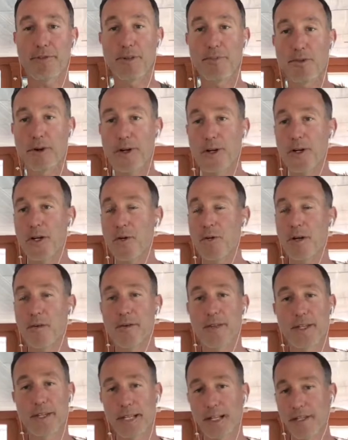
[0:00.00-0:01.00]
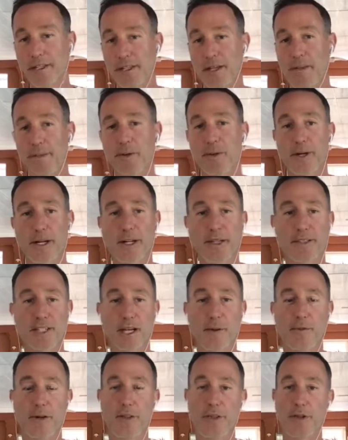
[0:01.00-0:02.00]
3.0, where everything gets an upgrade, is
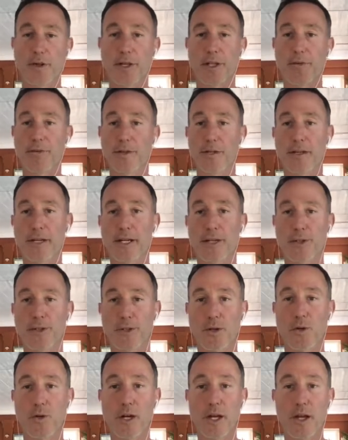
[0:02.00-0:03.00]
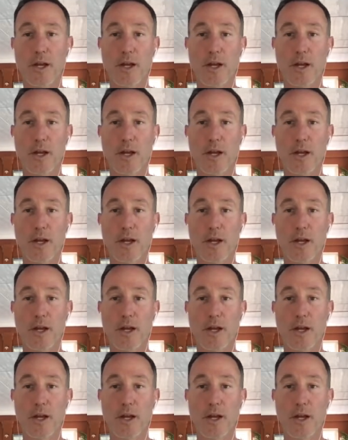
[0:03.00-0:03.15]
coming in 33 days. So